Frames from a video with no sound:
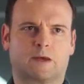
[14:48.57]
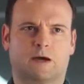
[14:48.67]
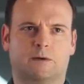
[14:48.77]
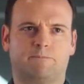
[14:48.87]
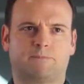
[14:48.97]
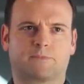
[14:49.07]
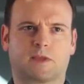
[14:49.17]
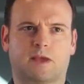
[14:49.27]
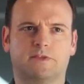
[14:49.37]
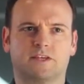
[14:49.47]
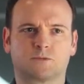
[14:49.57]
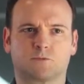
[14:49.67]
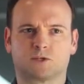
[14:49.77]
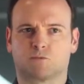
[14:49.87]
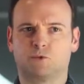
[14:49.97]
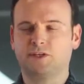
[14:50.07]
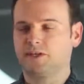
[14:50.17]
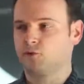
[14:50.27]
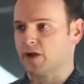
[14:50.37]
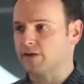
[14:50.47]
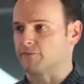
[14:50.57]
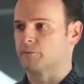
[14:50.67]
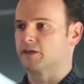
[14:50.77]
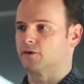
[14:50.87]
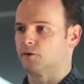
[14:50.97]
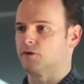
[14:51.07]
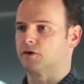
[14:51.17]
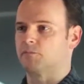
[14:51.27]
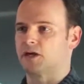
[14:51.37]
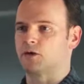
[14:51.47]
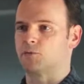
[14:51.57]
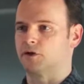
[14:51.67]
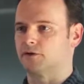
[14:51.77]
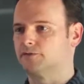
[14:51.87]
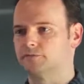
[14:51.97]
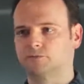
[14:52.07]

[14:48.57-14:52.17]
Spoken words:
And this was really great for me early in my career.